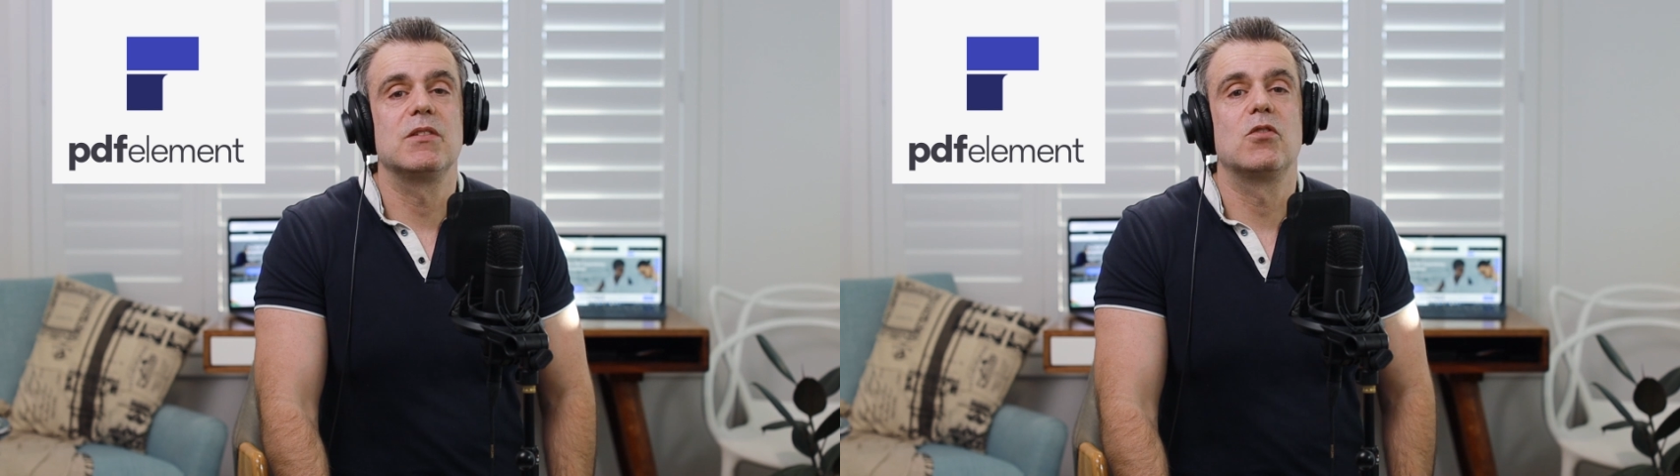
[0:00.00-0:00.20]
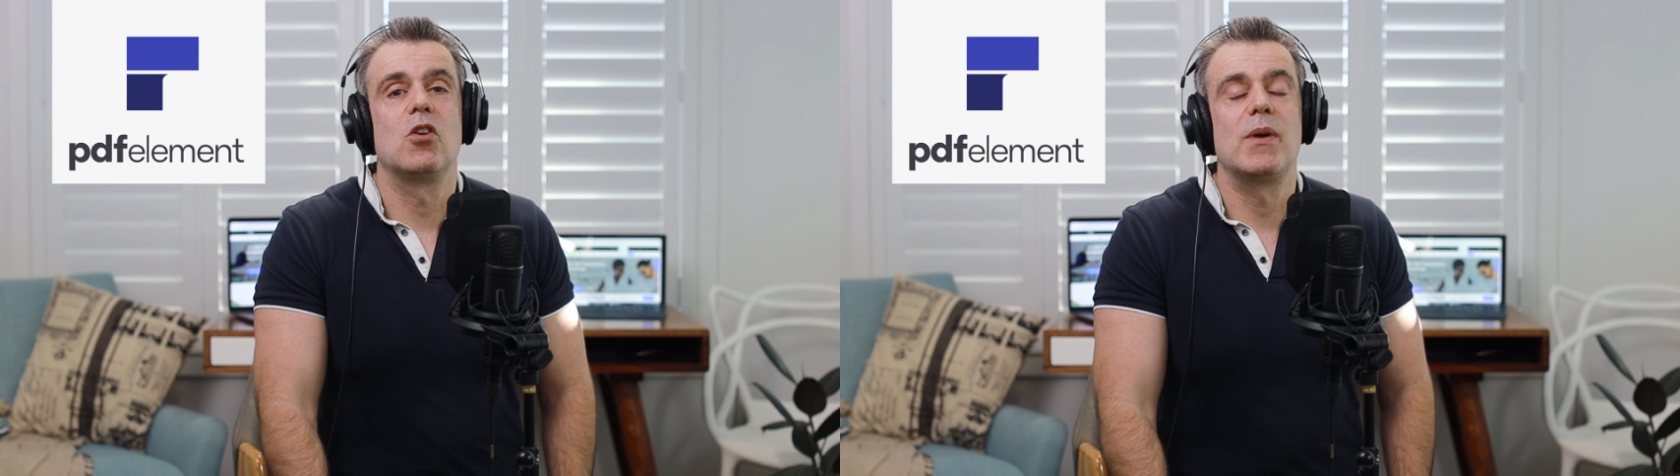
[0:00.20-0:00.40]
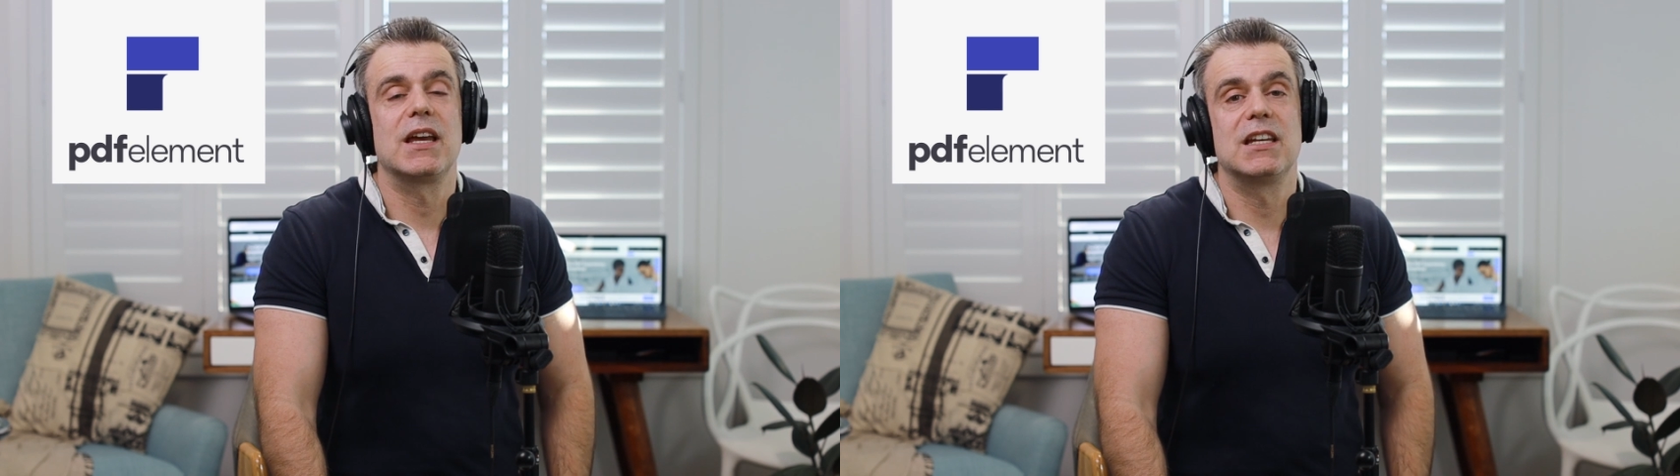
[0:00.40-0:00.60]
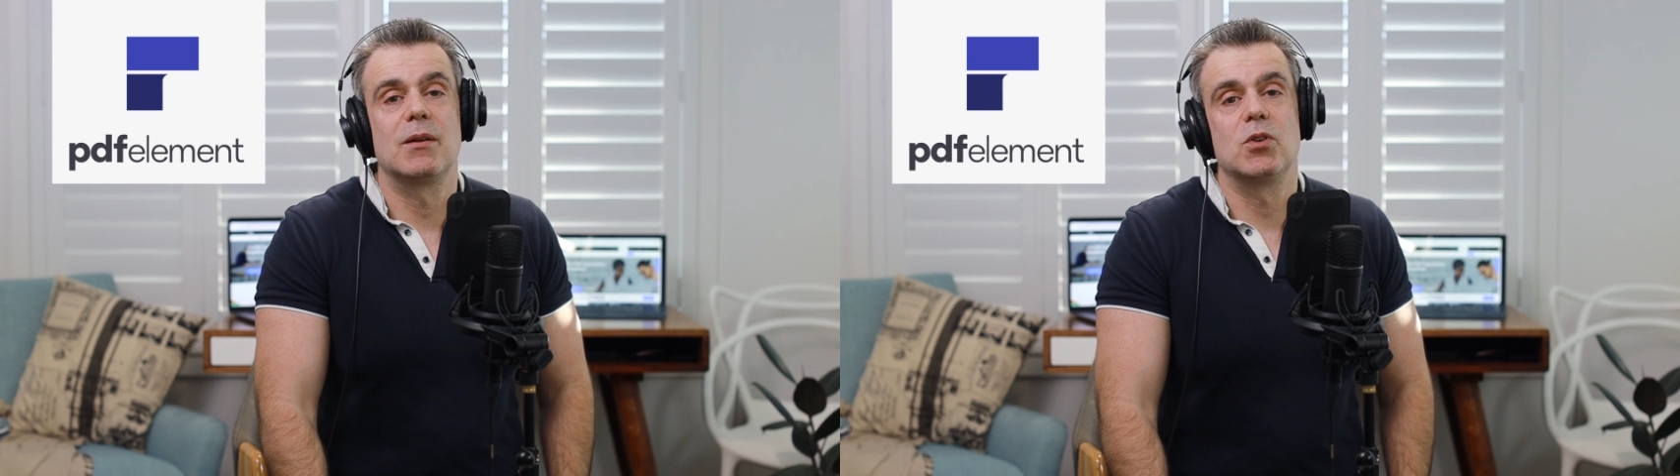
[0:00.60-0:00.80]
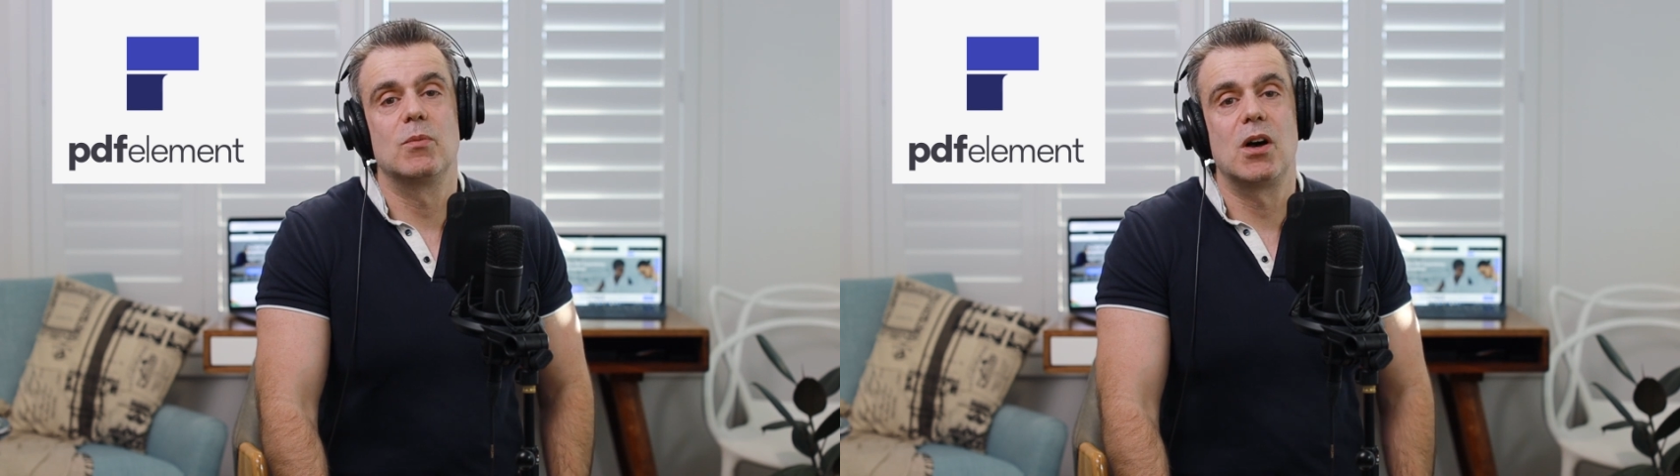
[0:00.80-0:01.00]
before making
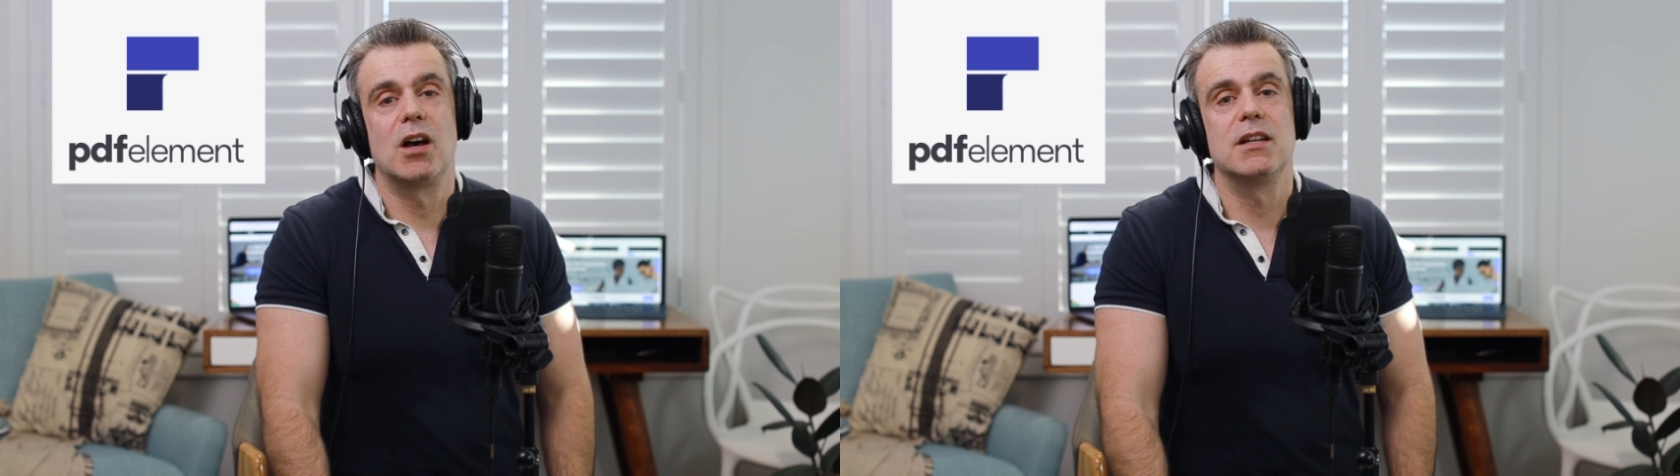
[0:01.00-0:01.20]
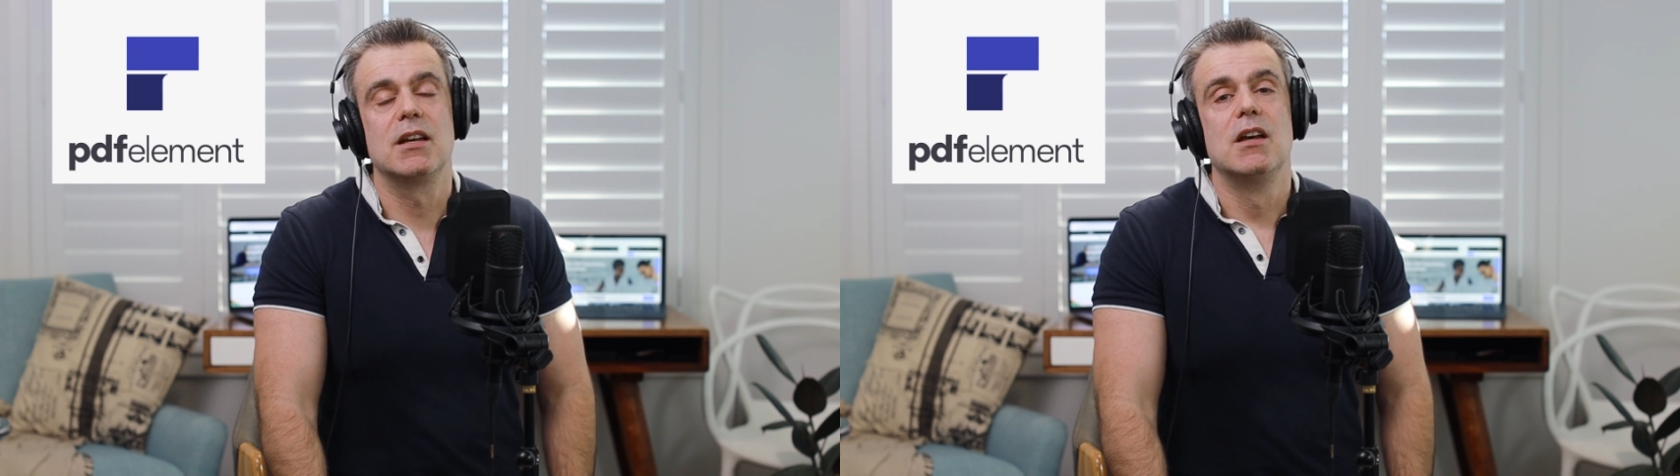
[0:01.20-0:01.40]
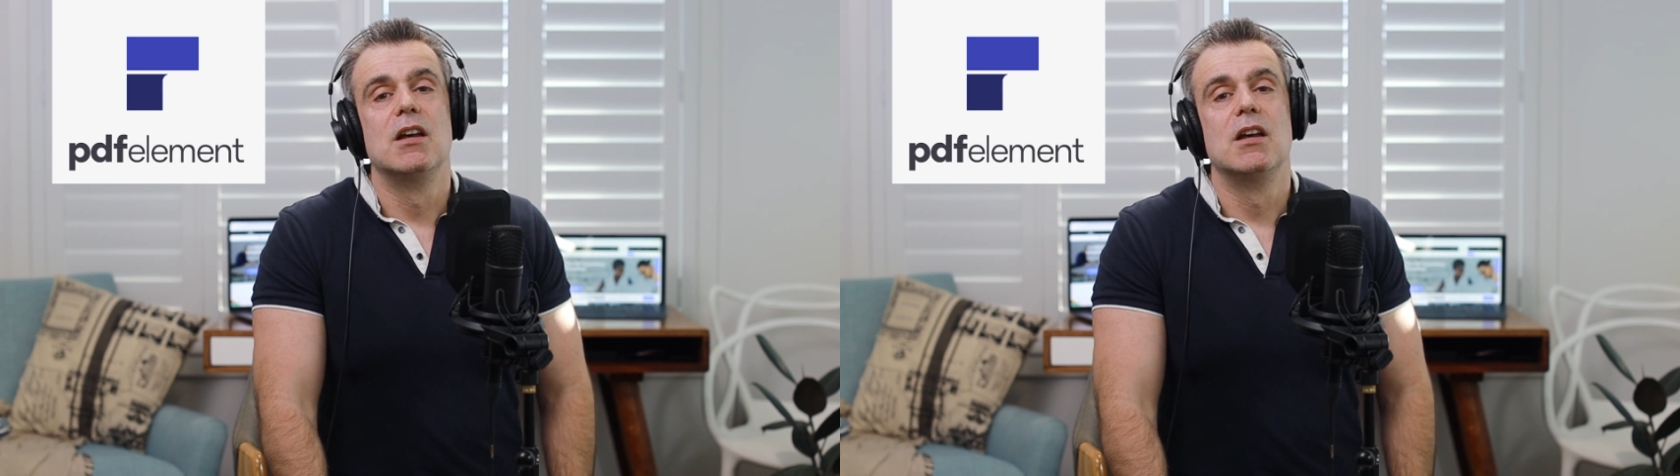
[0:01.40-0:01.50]
up your mind.